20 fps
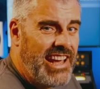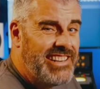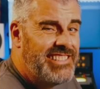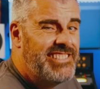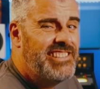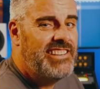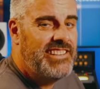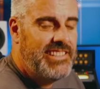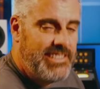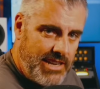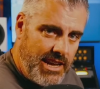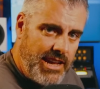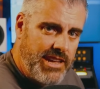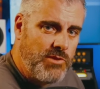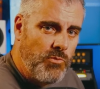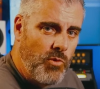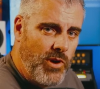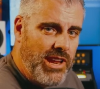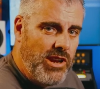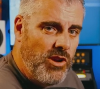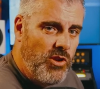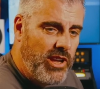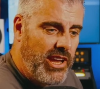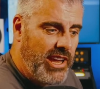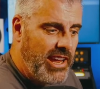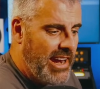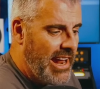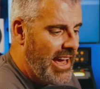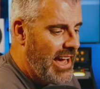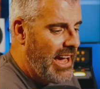And today we're
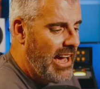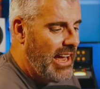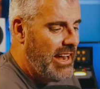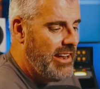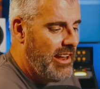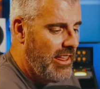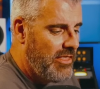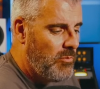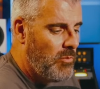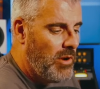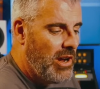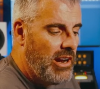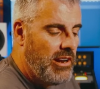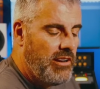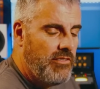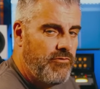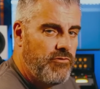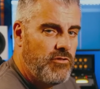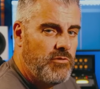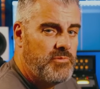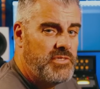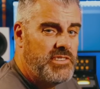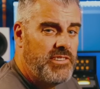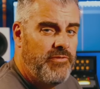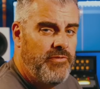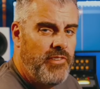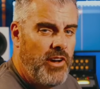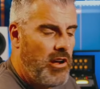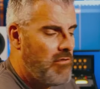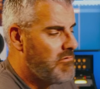looking at another one from
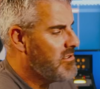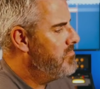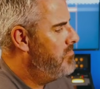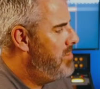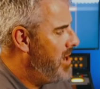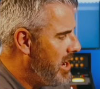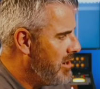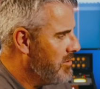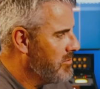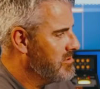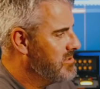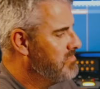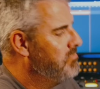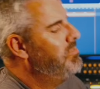Safari Pedals,